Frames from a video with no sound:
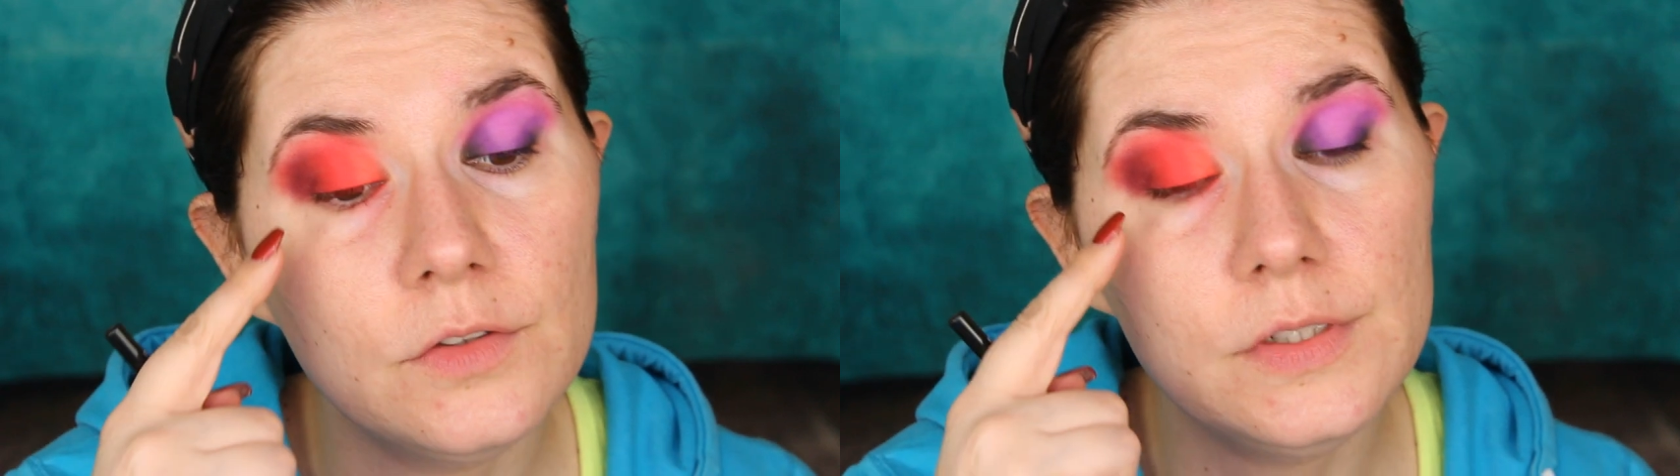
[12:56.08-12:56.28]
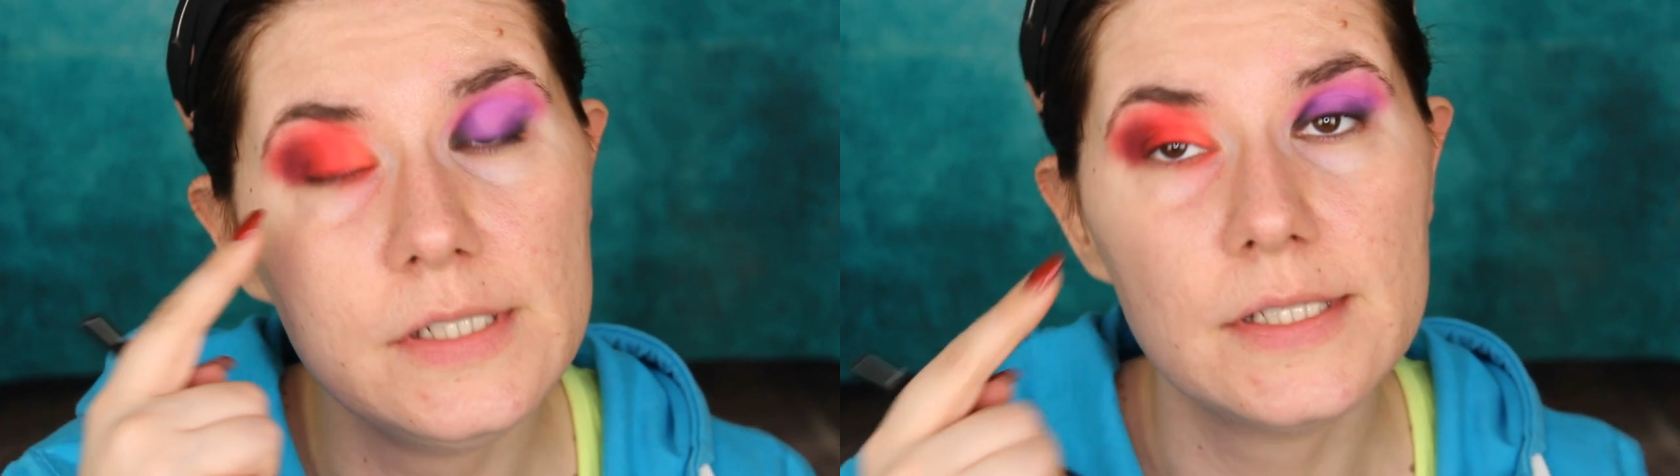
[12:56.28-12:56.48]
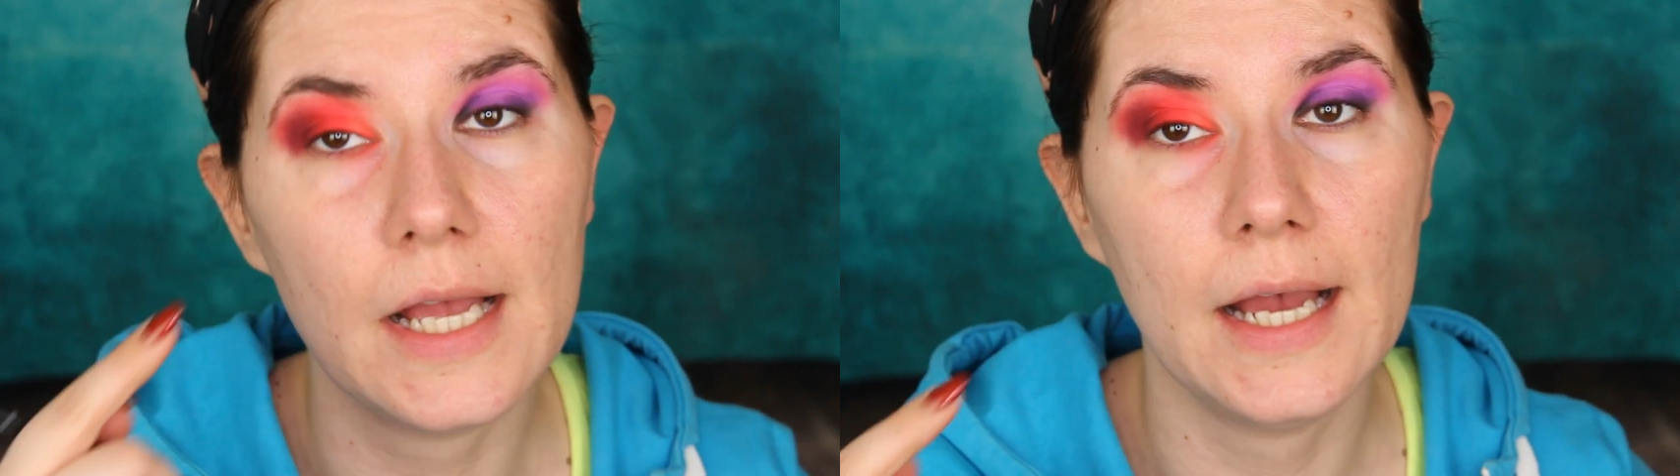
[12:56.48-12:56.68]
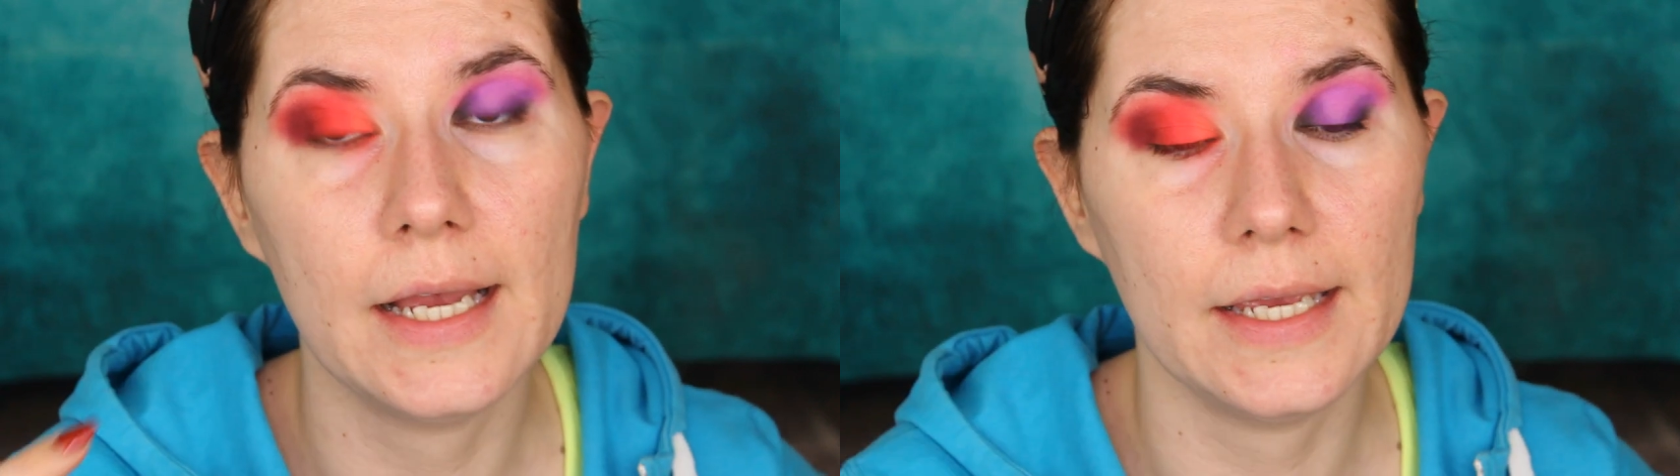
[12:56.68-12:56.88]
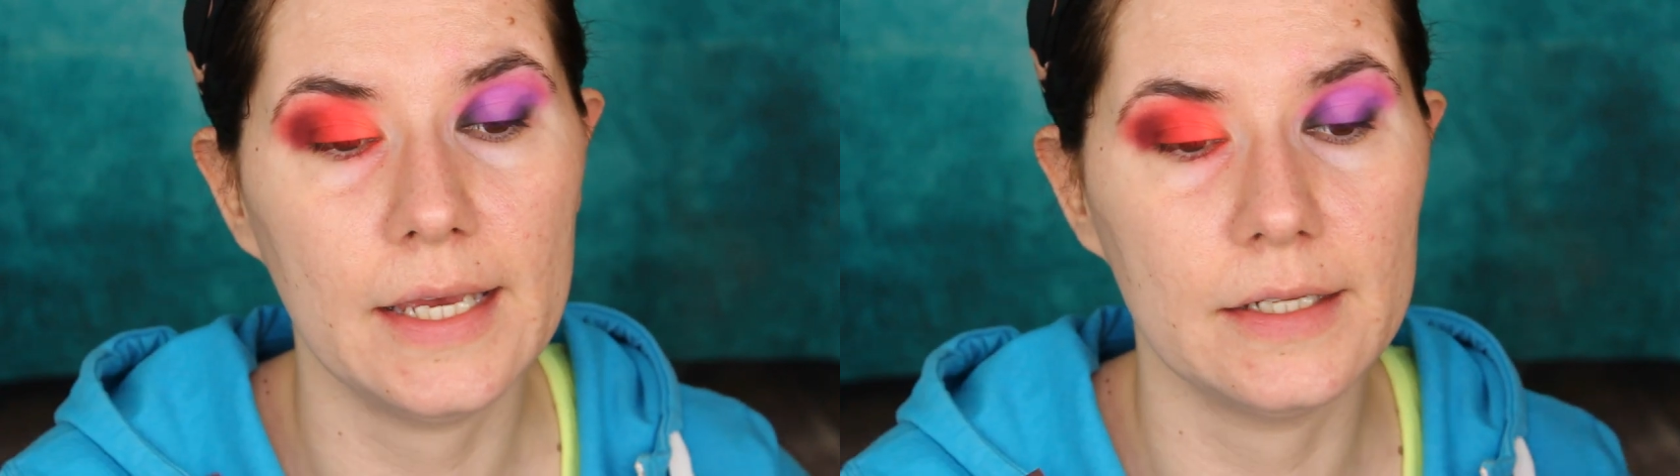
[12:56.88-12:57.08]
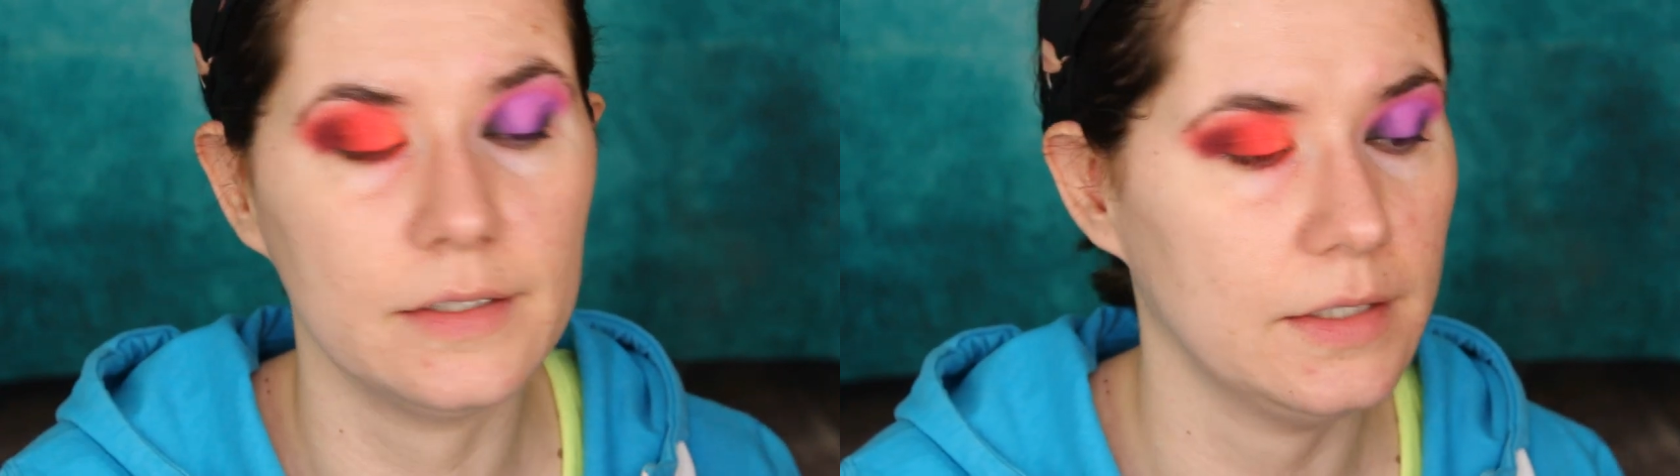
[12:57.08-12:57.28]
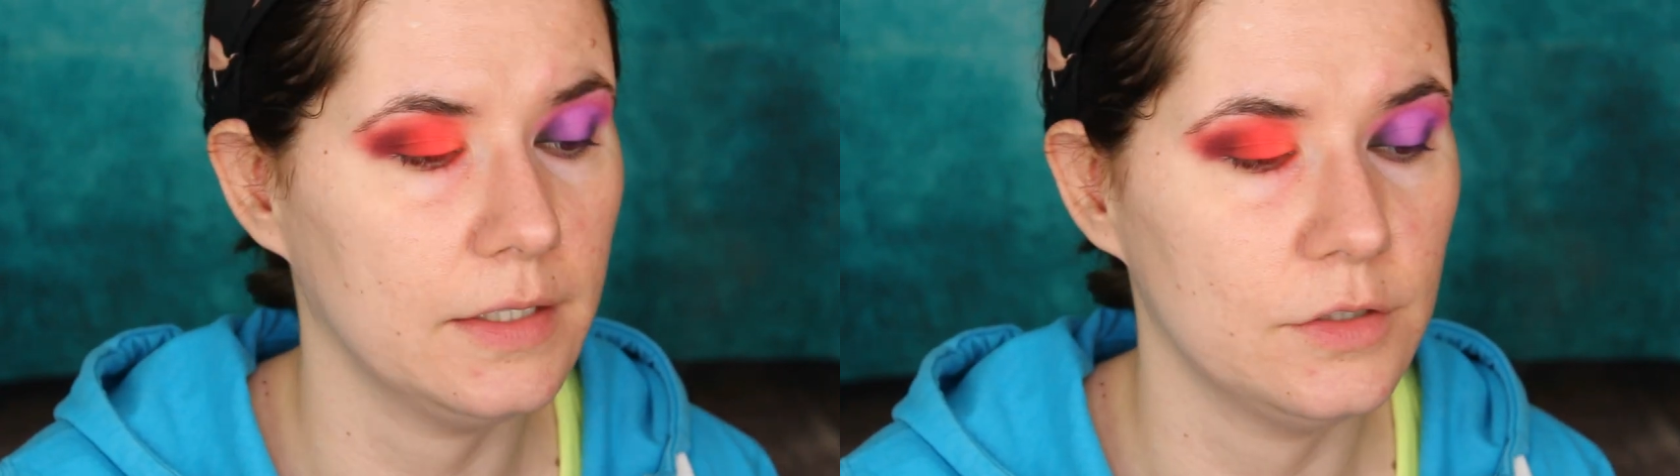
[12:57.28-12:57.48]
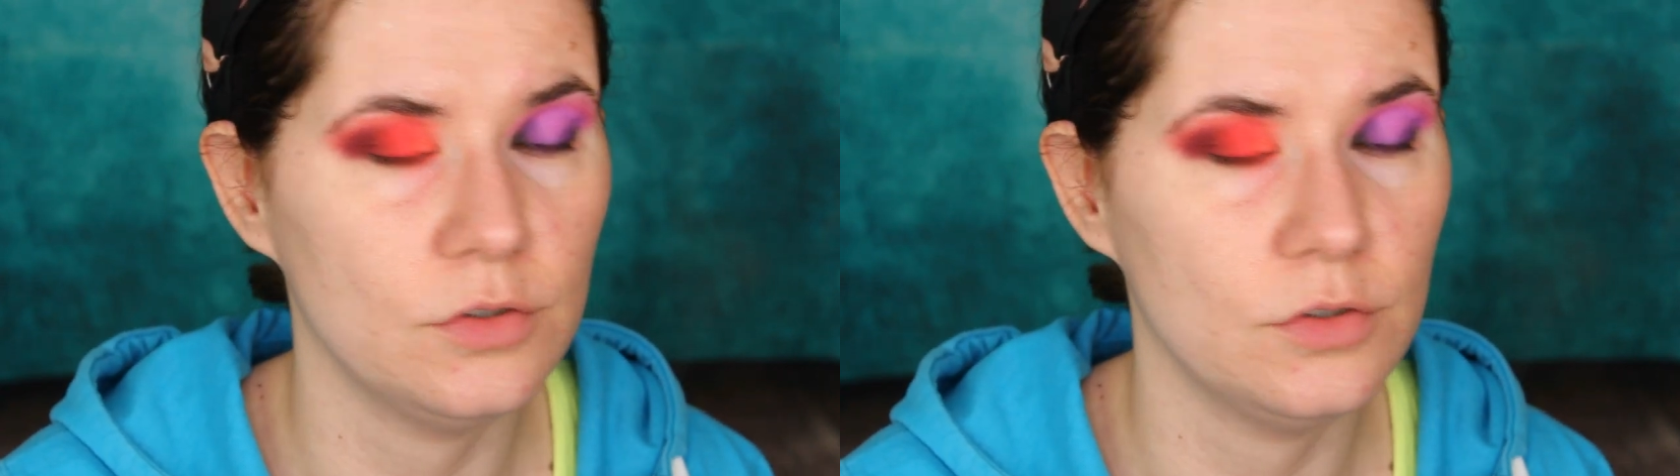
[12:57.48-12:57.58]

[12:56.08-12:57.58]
to this eye and uh,